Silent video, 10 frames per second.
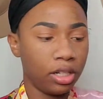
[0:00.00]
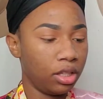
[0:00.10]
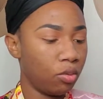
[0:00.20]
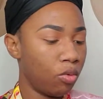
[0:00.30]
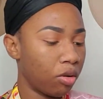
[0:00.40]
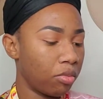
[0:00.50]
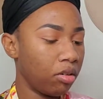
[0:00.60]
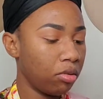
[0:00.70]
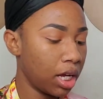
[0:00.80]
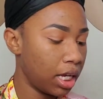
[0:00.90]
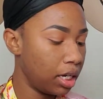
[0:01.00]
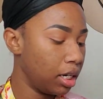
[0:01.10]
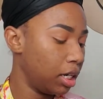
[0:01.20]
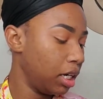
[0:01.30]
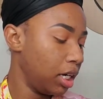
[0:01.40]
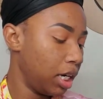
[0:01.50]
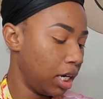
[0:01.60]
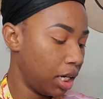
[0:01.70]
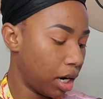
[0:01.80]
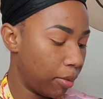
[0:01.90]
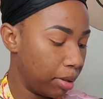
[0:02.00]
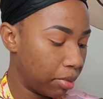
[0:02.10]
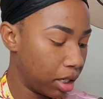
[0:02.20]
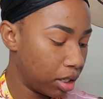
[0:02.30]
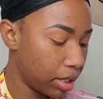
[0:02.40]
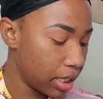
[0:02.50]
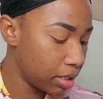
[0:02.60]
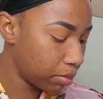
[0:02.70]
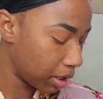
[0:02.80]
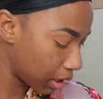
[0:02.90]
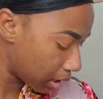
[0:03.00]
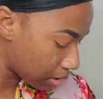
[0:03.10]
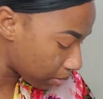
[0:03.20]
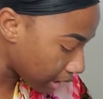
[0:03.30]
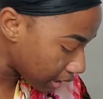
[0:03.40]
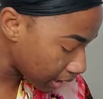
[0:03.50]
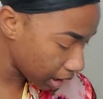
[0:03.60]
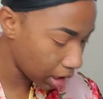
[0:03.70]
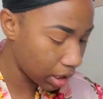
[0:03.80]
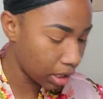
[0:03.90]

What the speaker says: the warmer one, and go in my crease with it, is what I think.